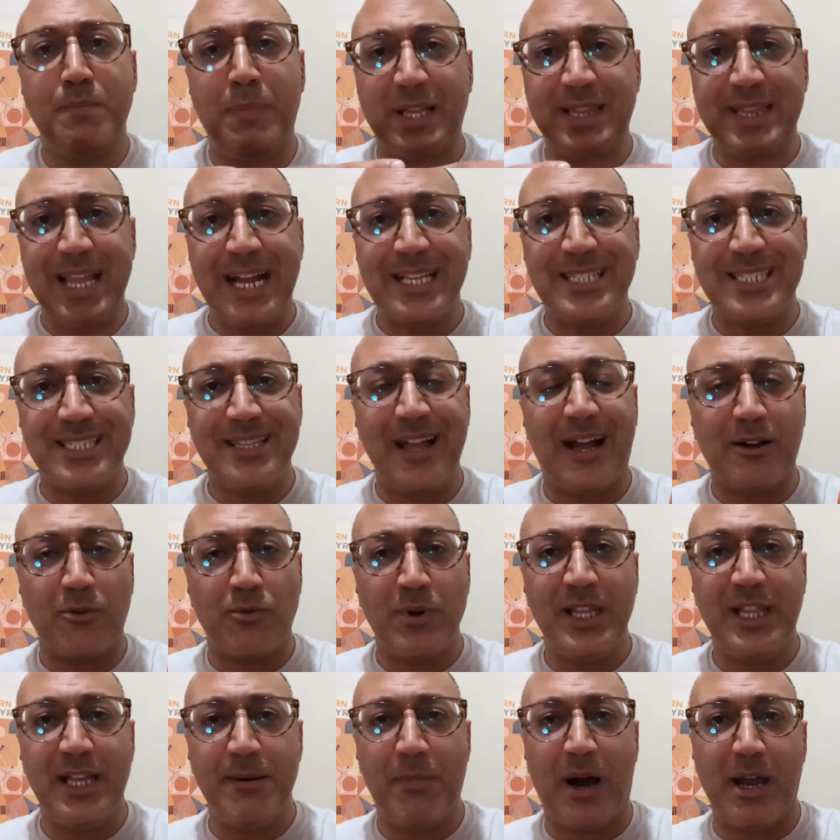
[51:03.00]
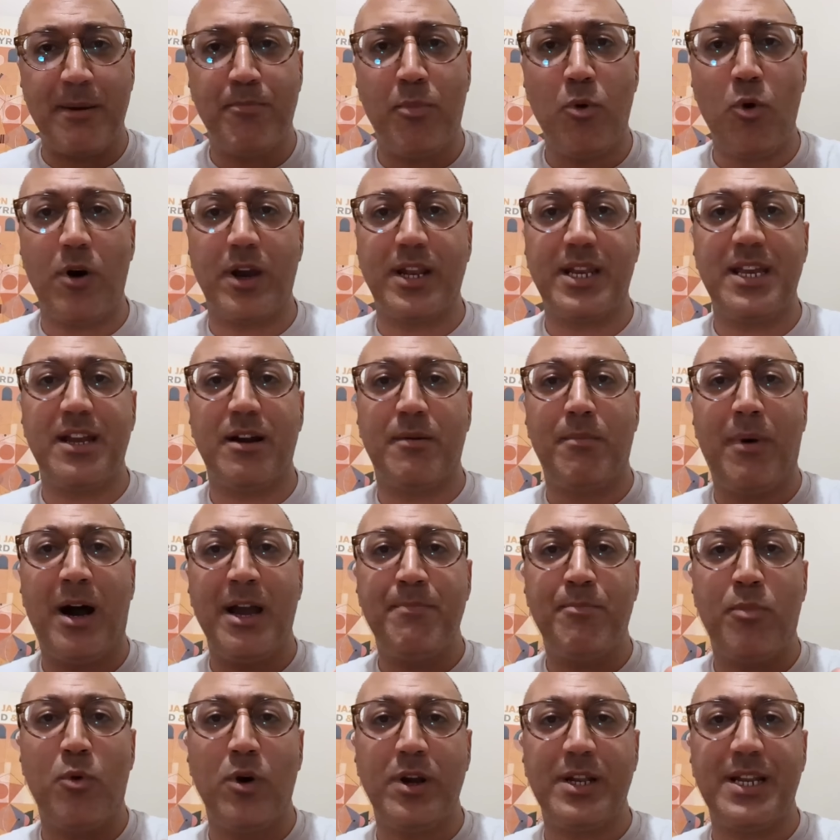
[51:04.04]
but that's not really my point here.
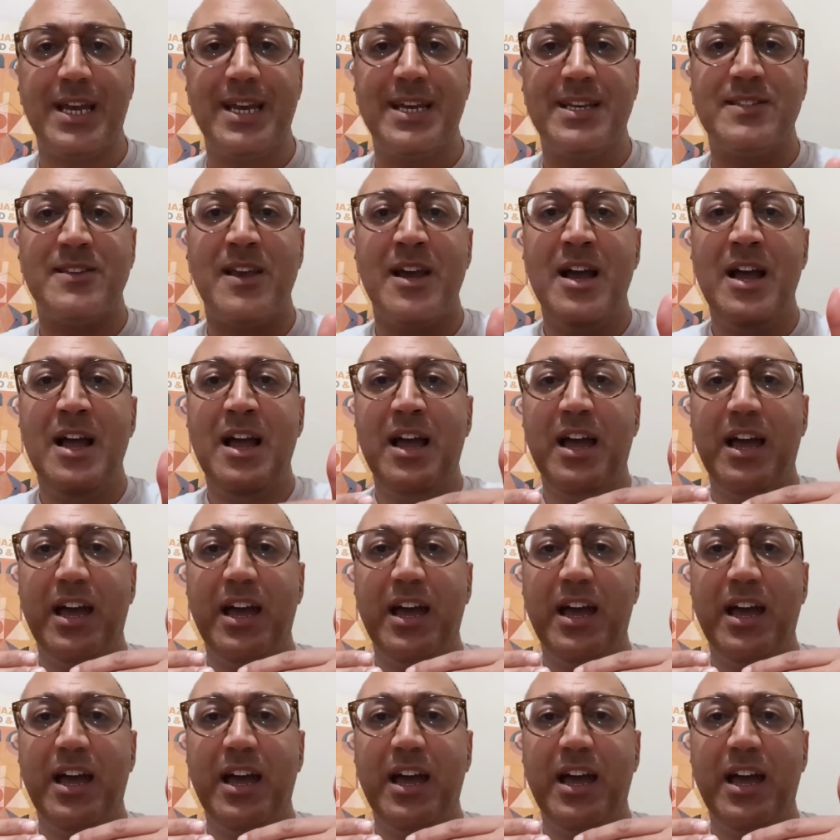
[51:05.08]
My point is,